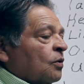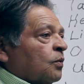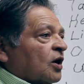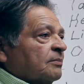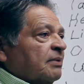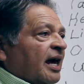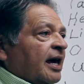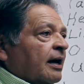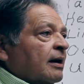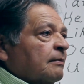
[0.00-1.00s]
one
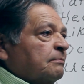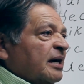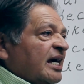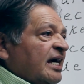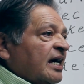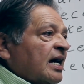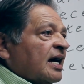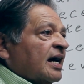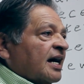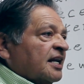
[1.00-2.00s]
being P
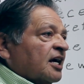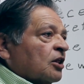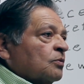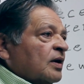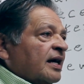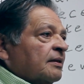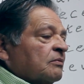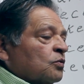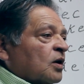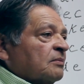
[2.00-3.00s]
and the other
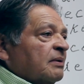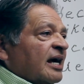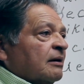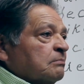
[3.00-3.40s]
one being